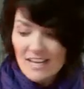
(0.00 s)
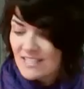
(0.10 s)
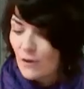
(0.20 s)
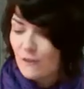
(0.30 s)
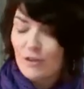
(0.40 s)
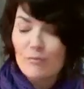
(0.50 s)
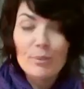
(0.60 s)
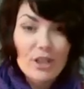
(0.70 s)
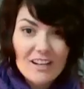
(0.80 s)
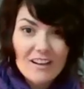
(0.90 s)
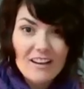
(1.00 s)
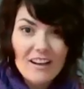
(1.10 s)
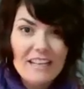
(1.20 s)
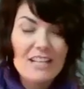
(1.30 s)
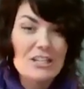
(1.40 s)
So if you put it
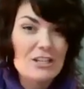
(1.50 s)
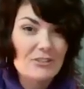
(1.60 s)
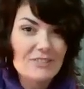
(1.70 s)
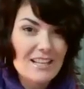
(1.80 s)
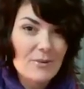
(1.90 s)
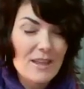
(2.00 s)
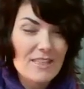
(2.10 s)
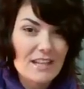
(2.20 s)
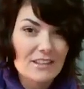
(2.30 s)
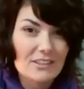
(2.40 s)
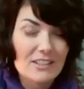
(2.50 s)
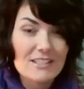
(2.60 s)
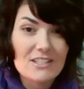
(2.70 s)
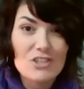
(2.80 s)
on and you don't like the way that it looks,